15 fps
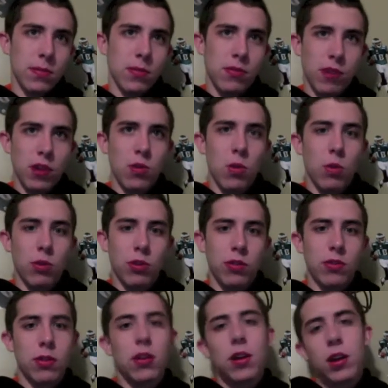great
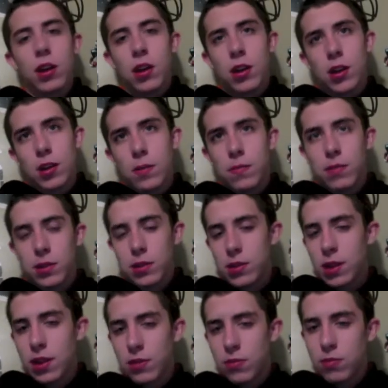goalies, but
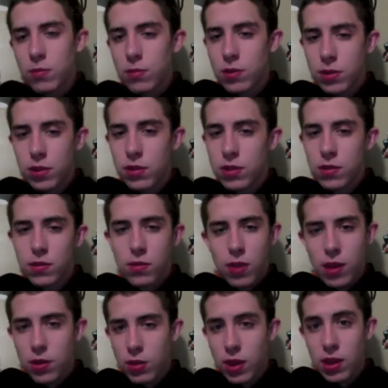that's where
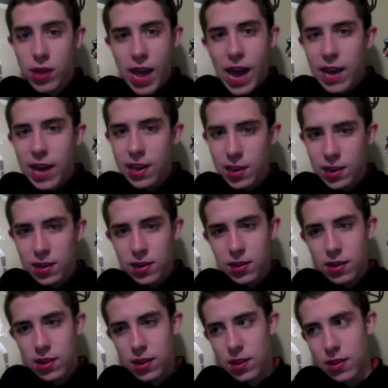they lack in.
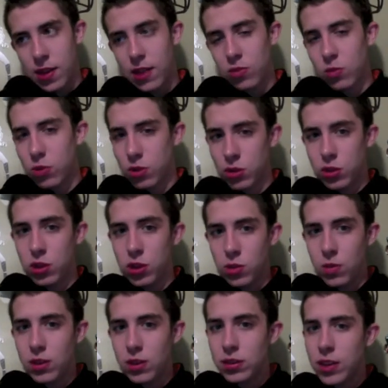And that's where the
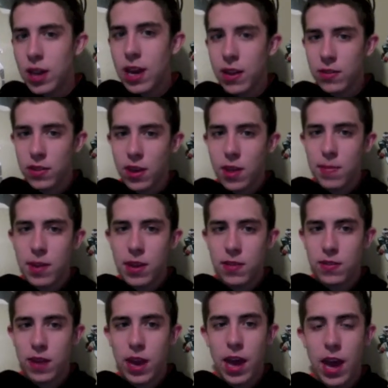USA has to come in and
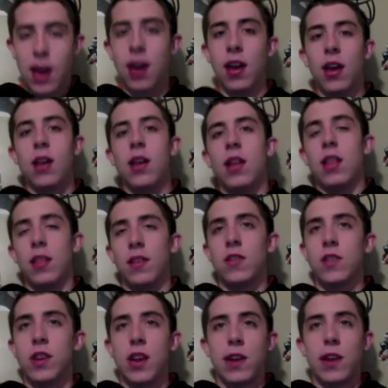say, hey,
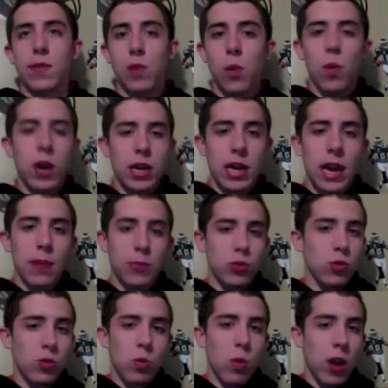listen, if we're winning games
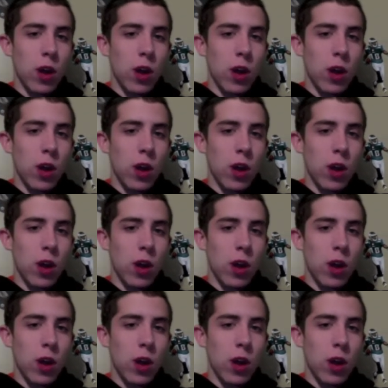2-1